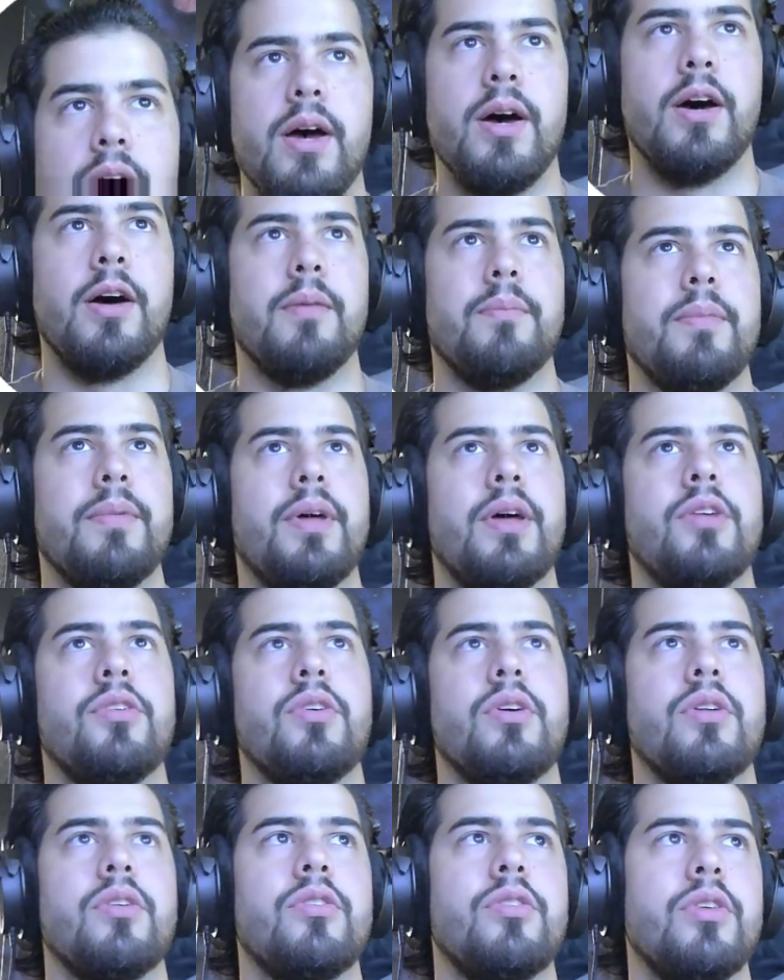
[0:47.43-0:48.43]
As you
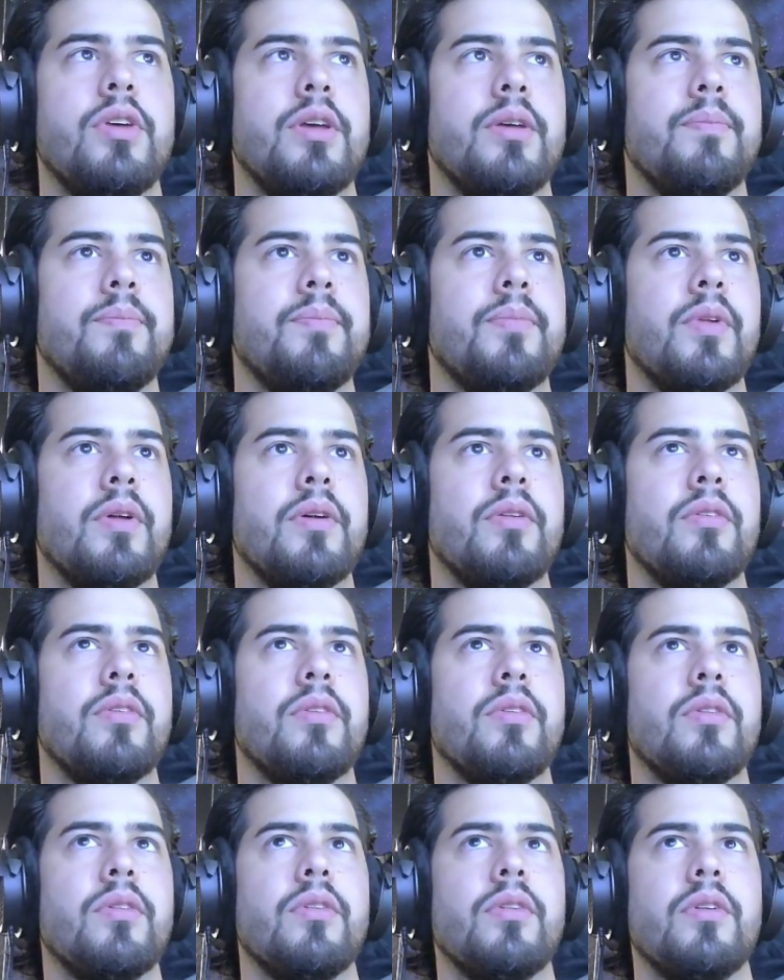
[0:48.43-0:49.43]
can see,
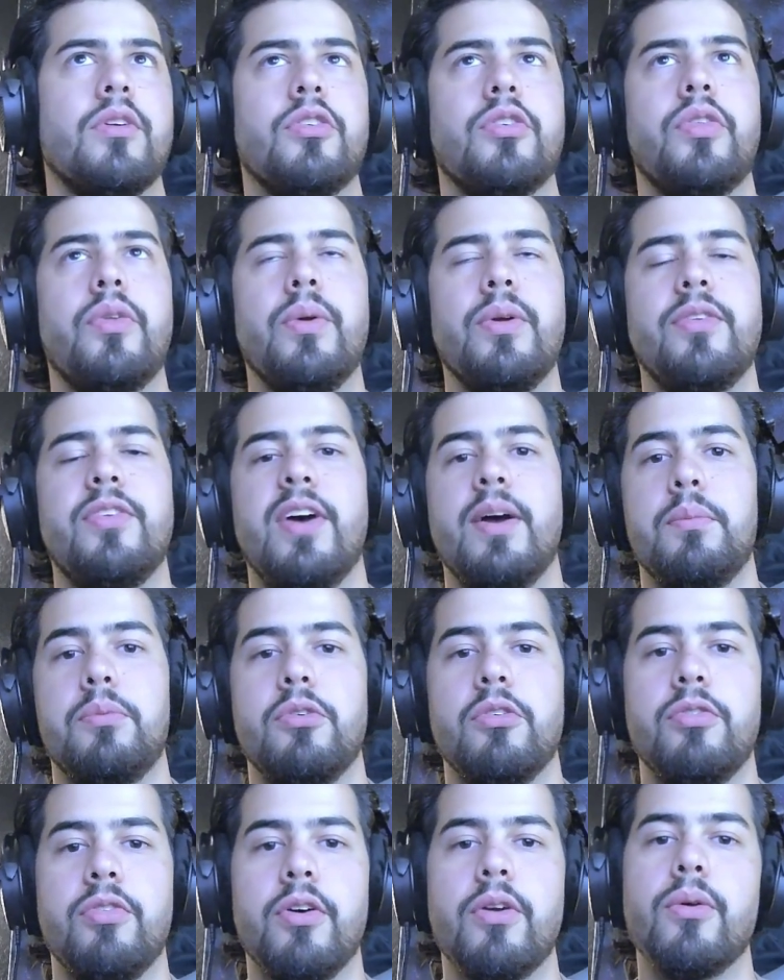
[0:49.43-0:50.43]
there's three types
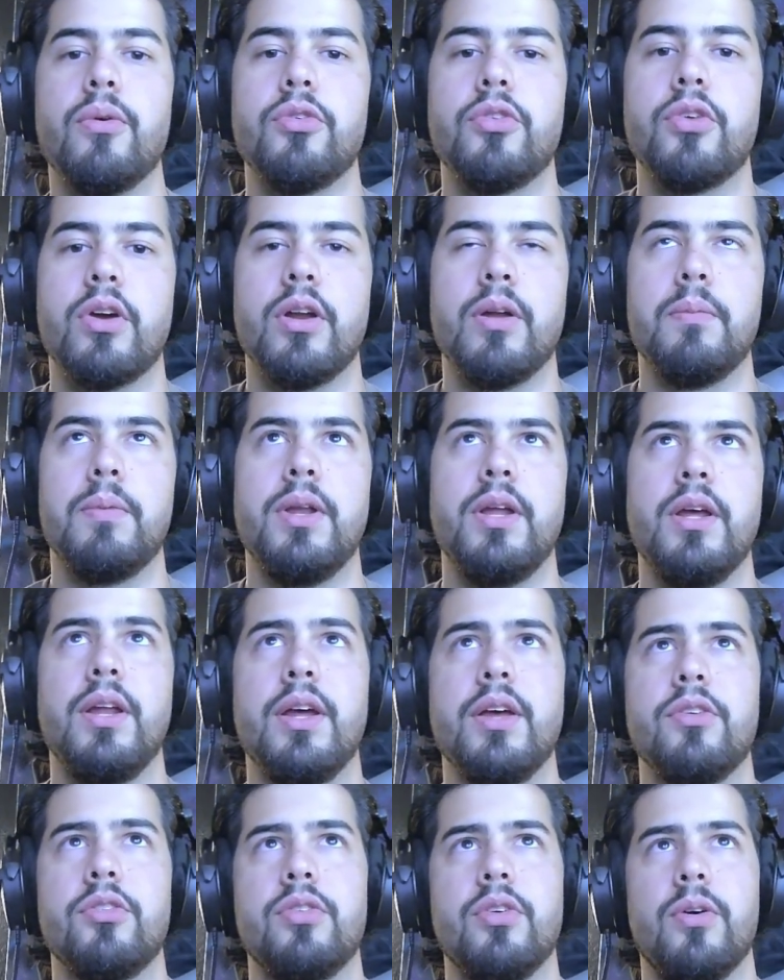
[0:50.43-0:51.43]
of funnels you're going to be
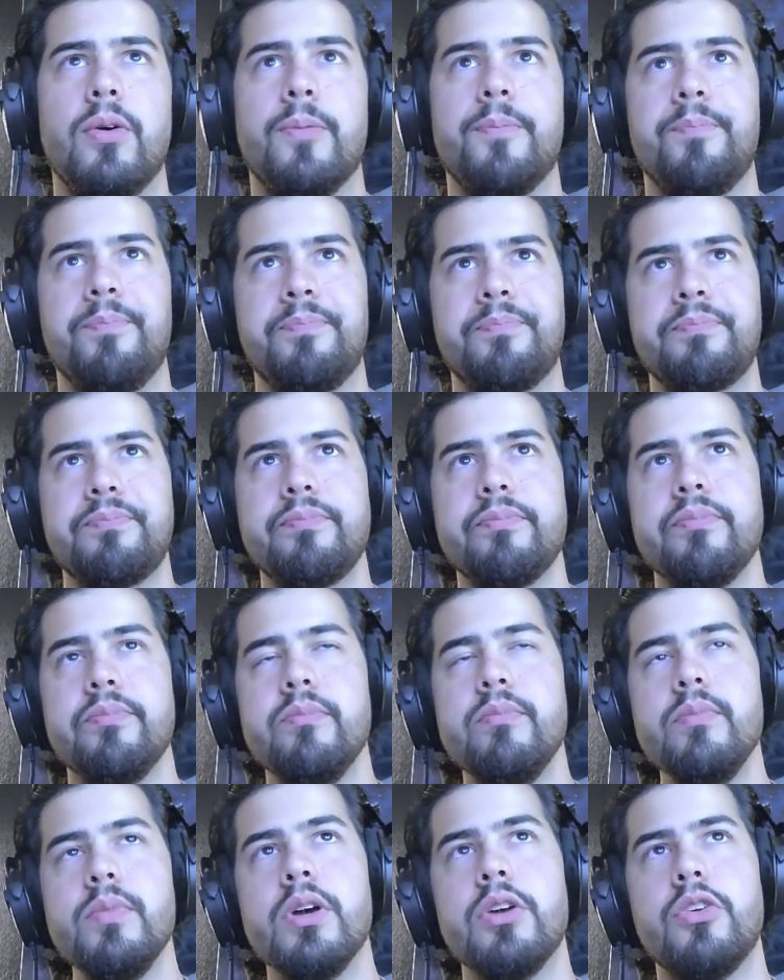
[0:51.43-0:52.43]
needing. So
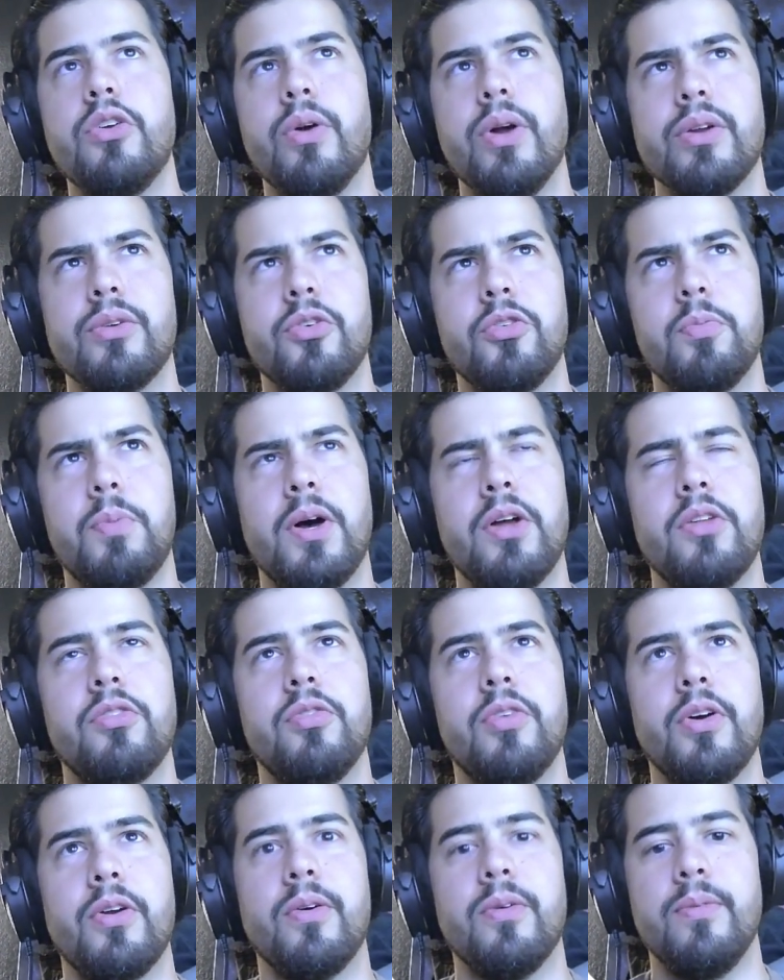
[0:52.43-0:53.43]
a direct response
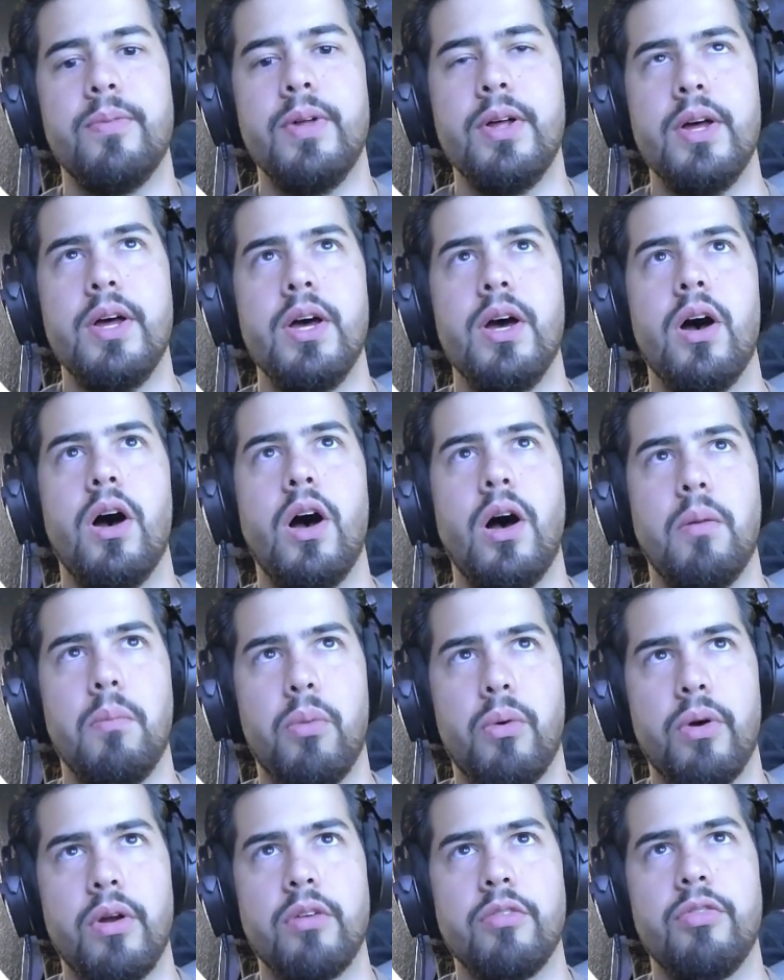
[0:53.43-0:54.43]
funnel,
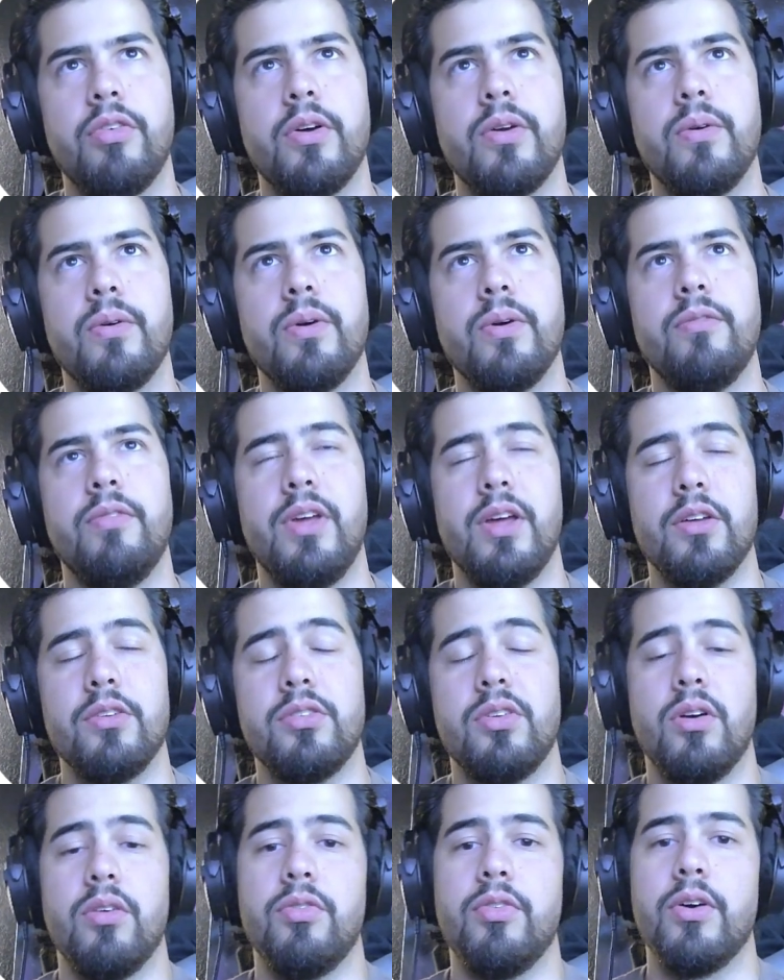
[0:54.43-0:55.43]
onboarding funnel, and
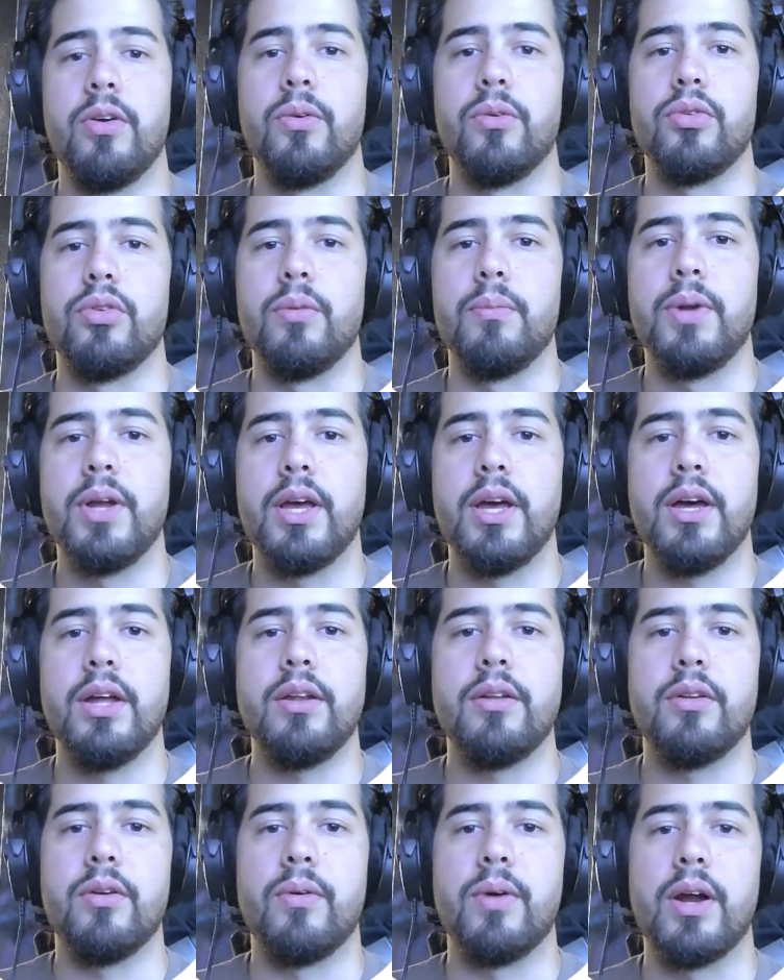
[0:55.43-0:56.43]
VSL funnel. So I'm going to
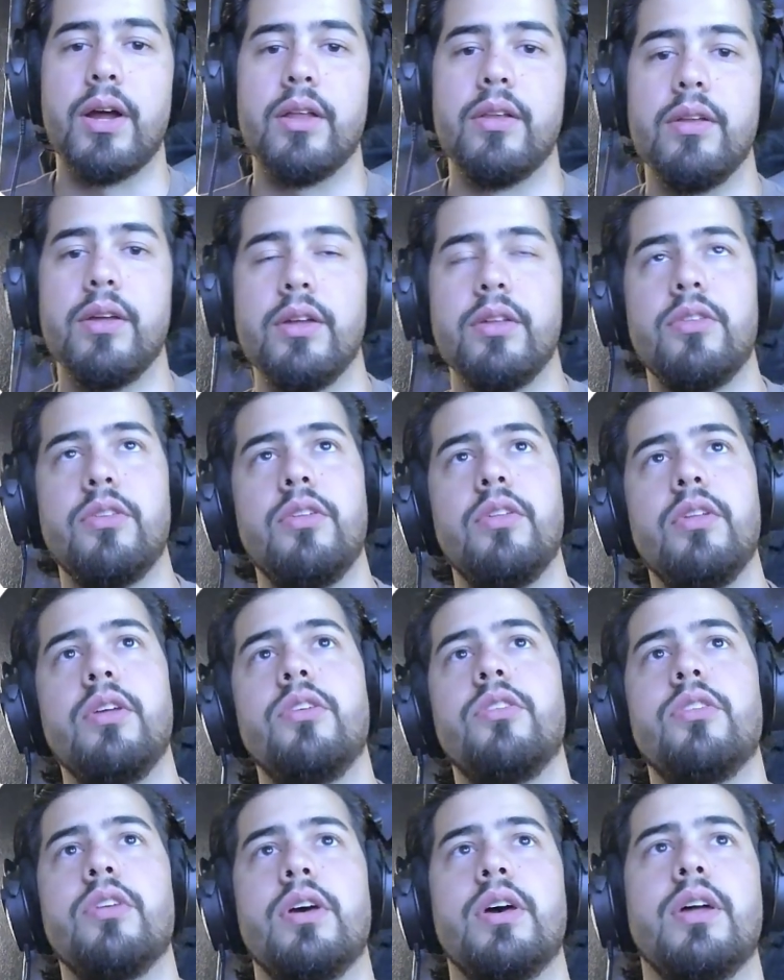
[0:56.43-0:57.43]
get directly into
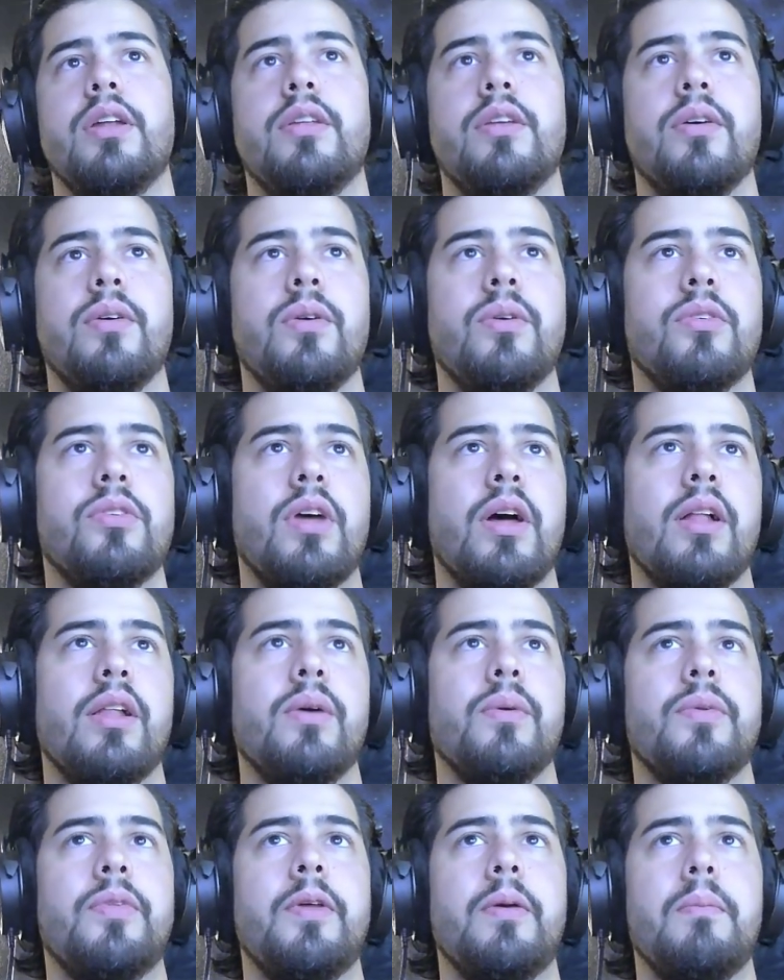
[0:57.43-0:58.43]
these and tell you exactly
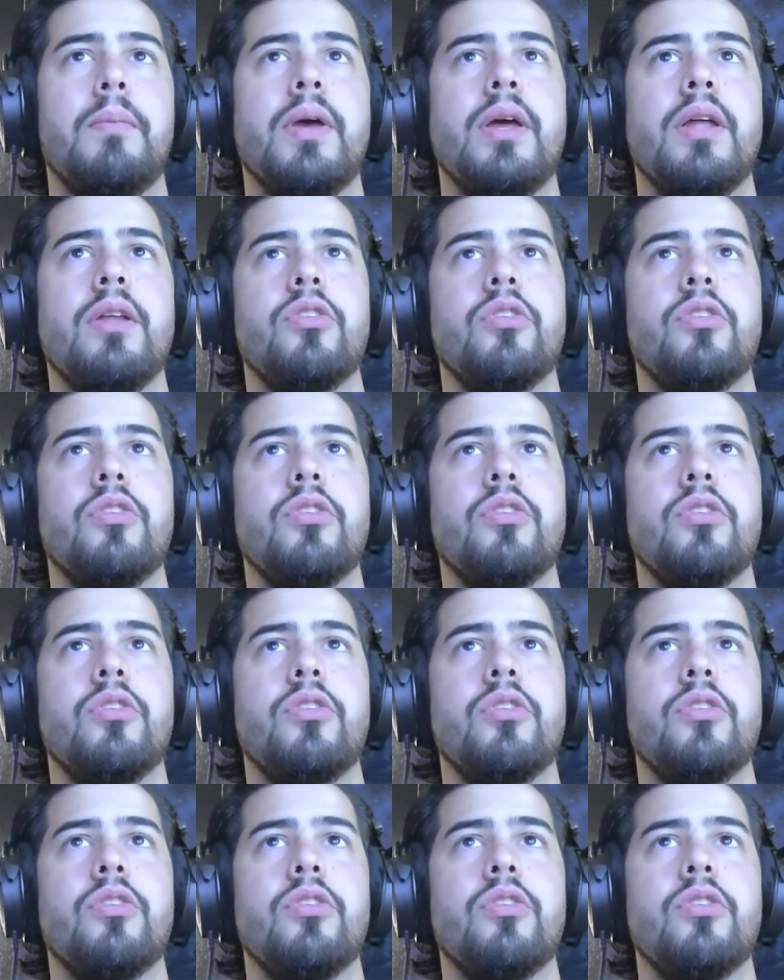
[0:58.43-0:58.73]
what they mean.